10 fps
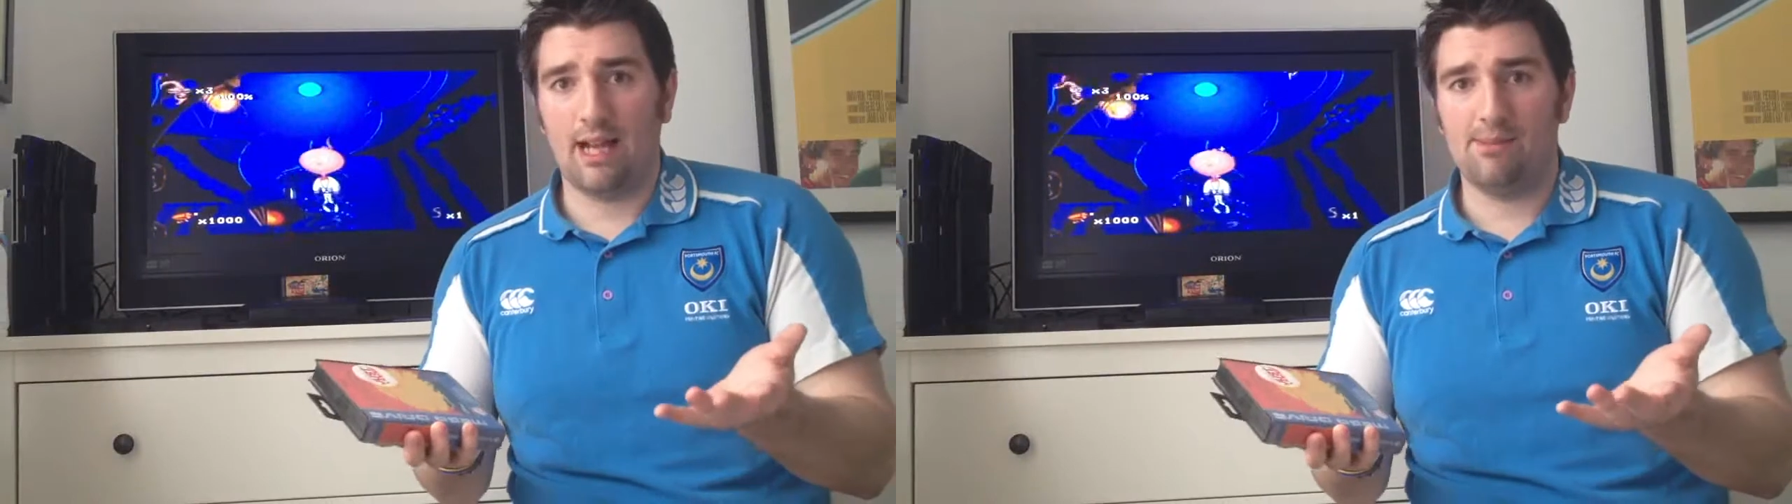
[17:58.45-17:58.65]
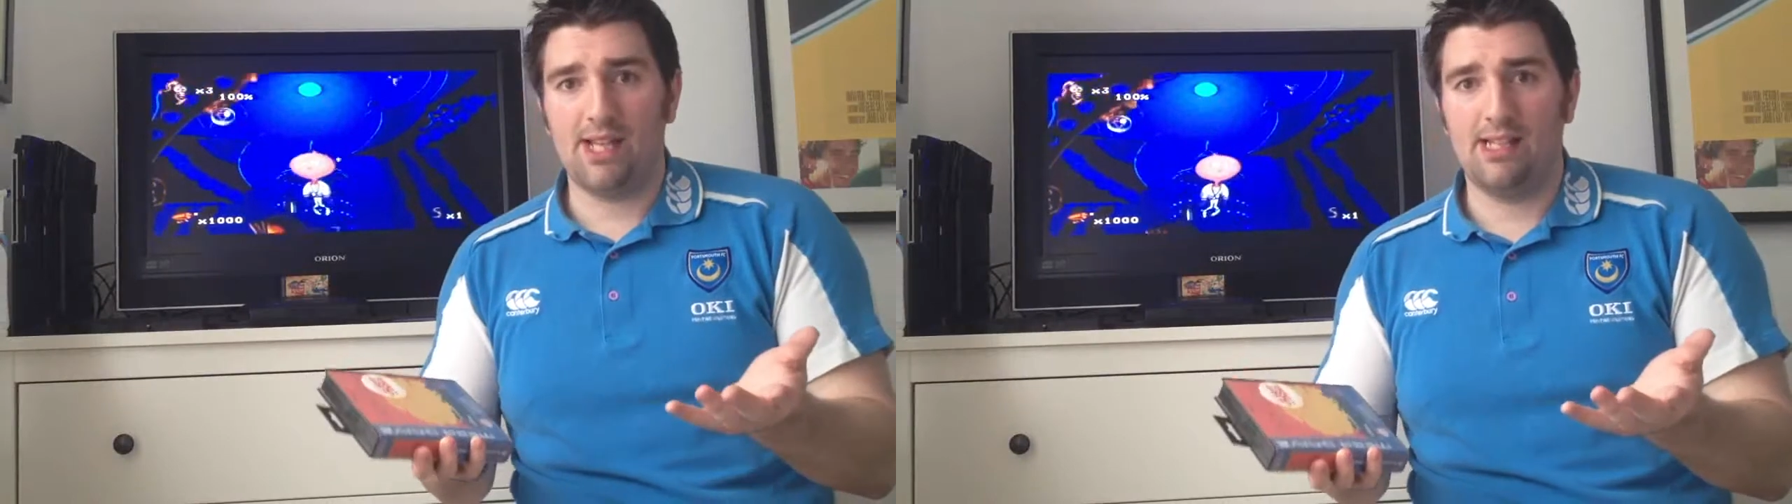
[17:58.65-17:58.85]

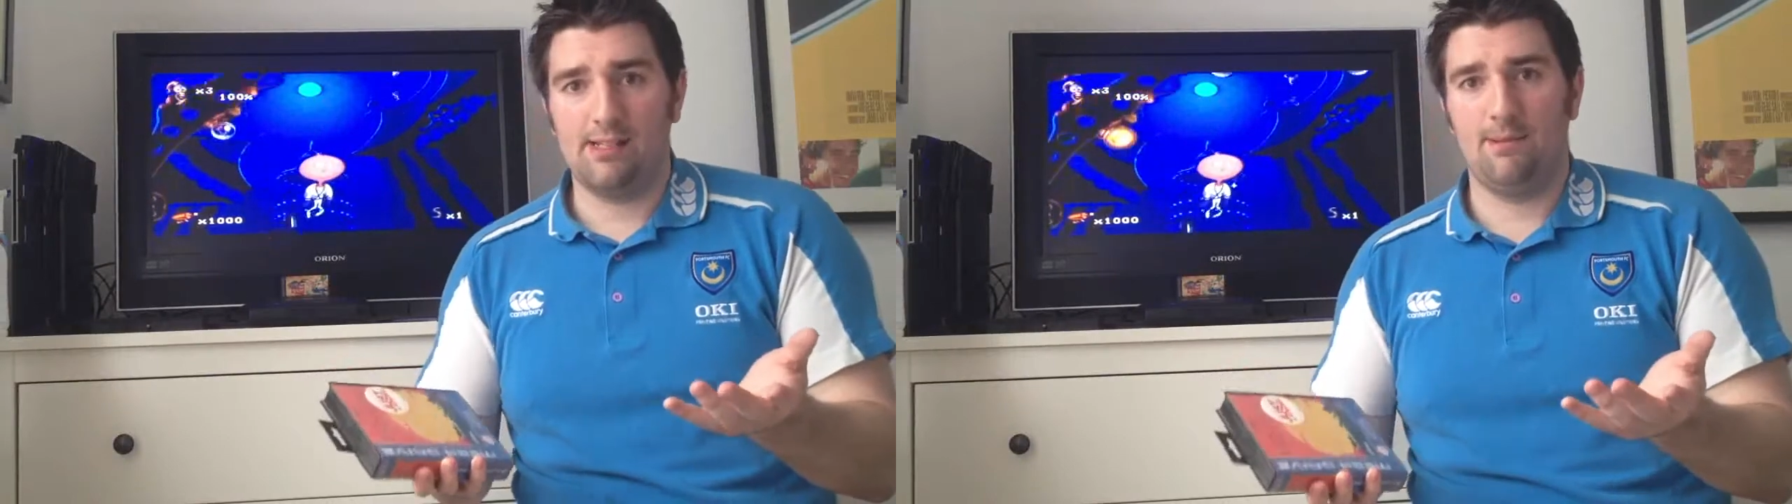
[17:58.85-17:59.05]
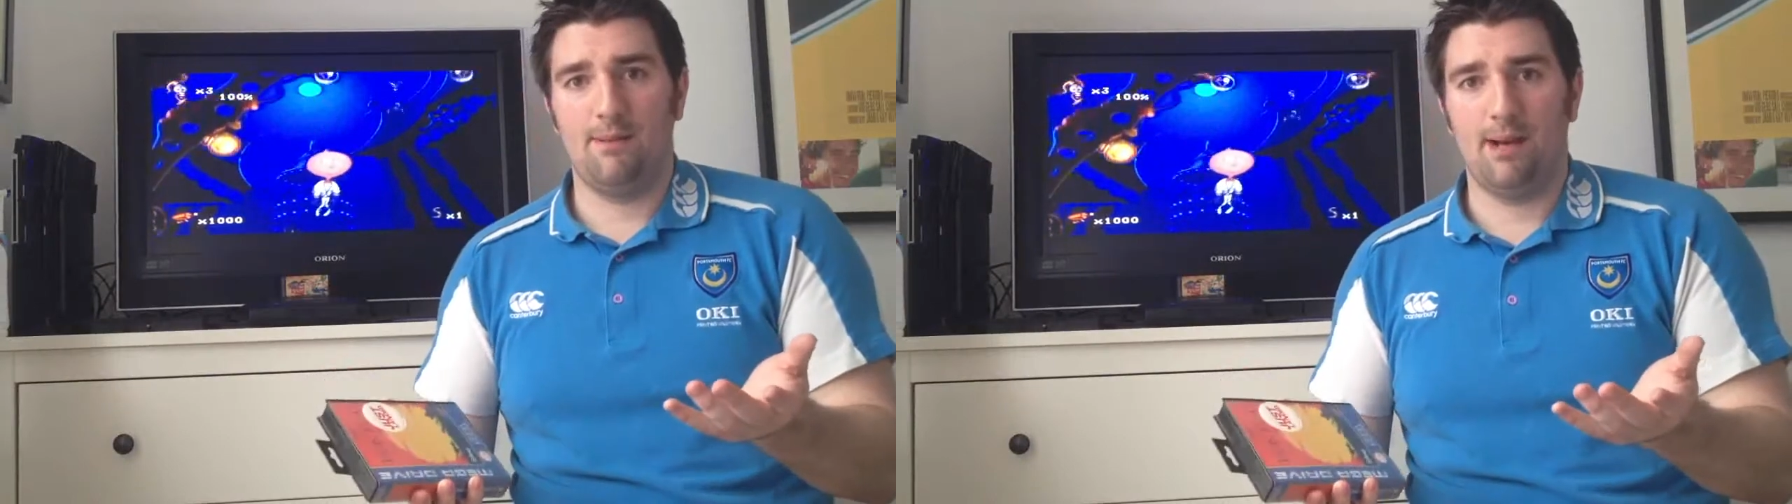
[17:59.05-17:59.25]
games
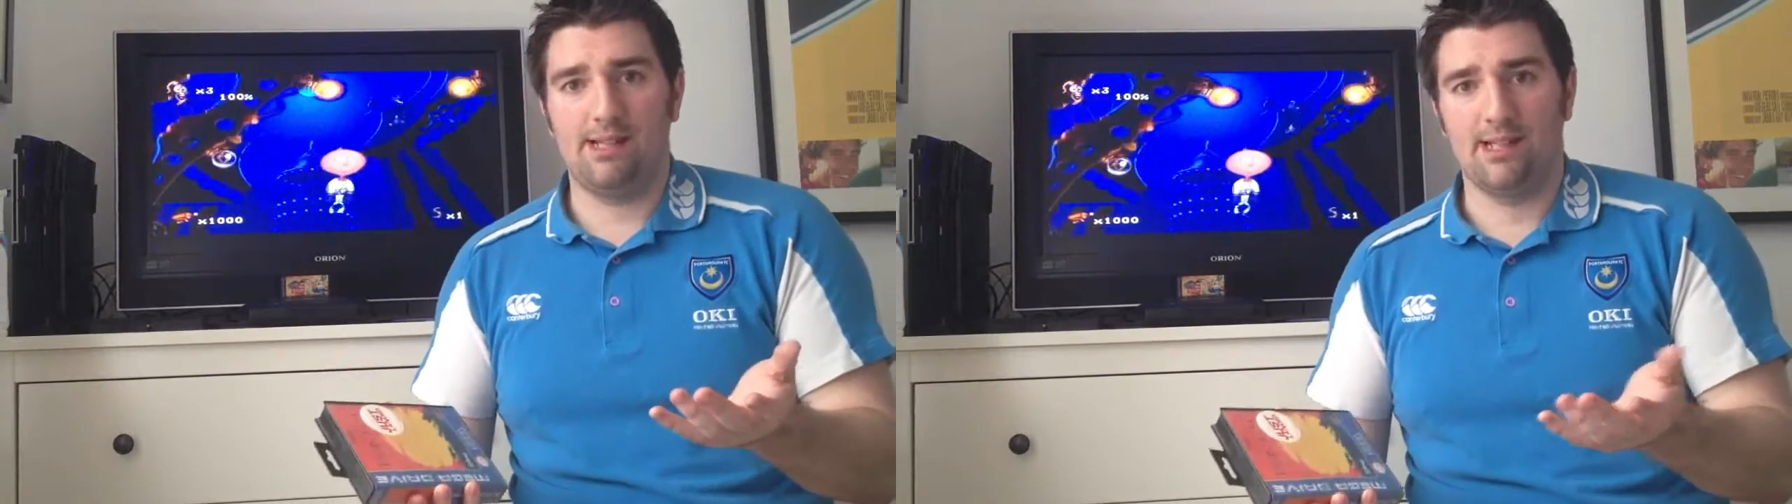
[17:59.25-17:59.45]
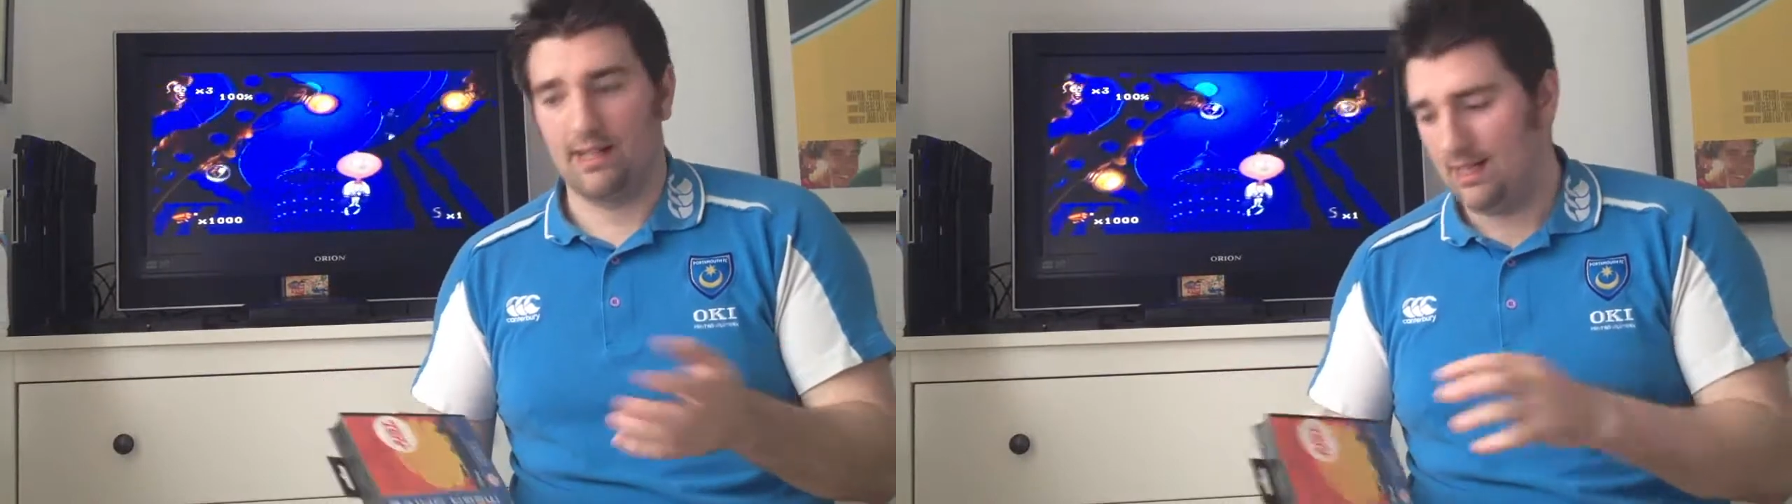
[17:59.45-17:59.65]
tend to be
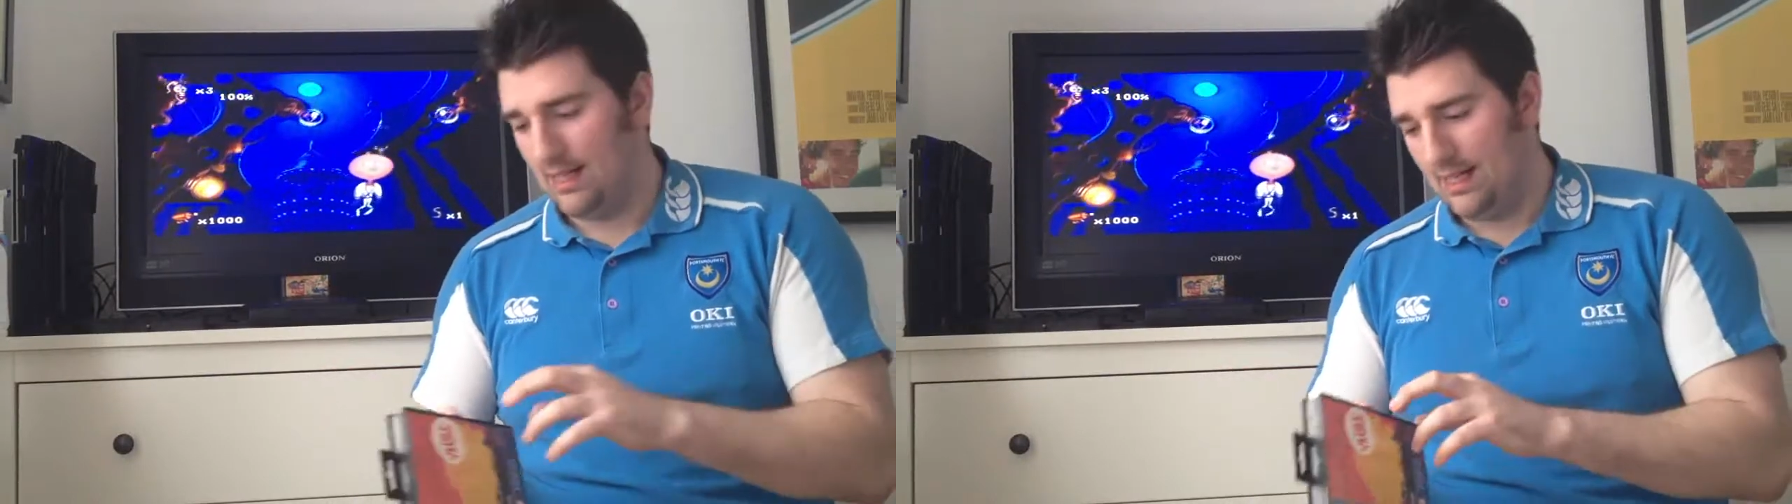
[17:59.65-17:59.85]
amazing.